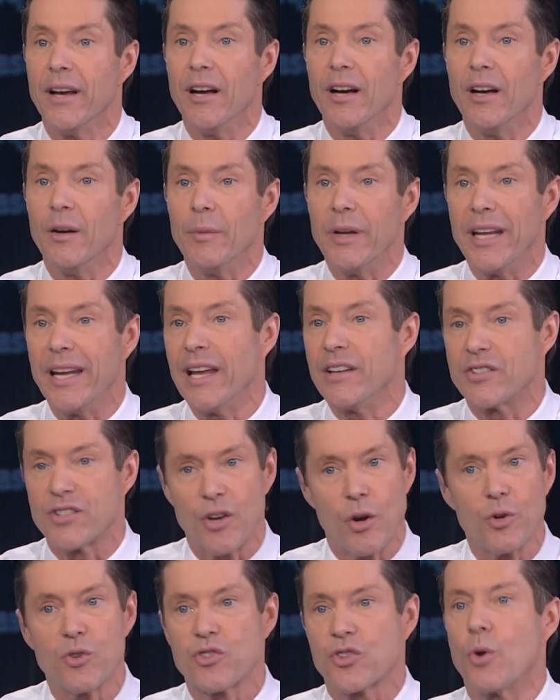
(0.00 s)
And again,
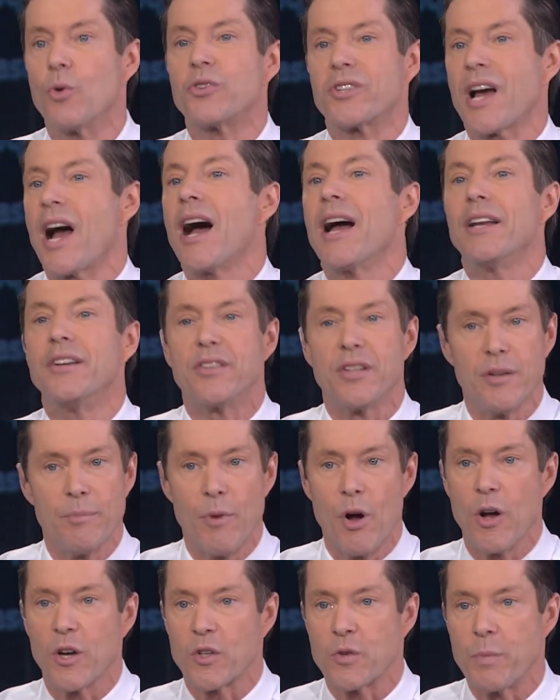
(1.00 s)
so tied to the
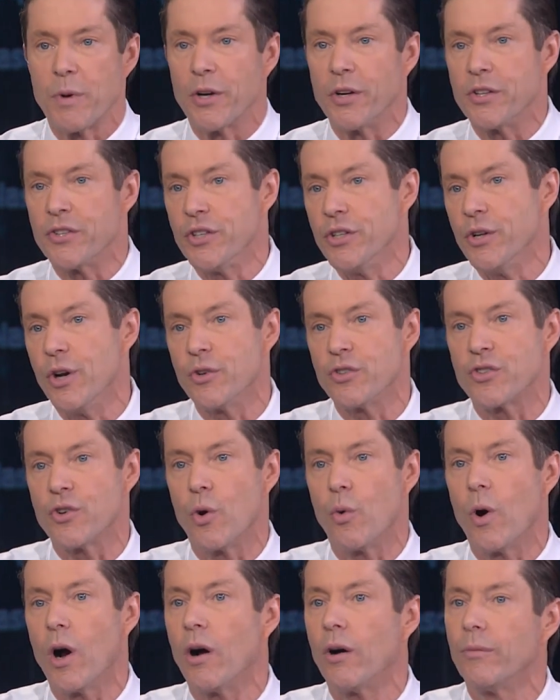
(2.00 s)
mall experience you know
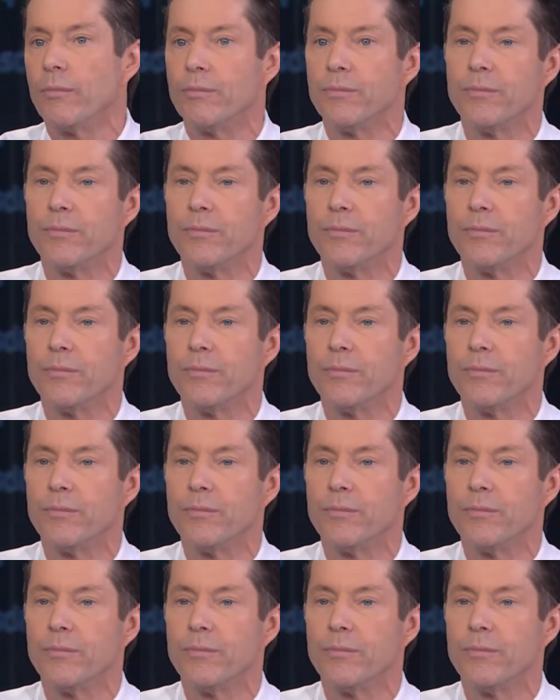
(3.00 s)
so well.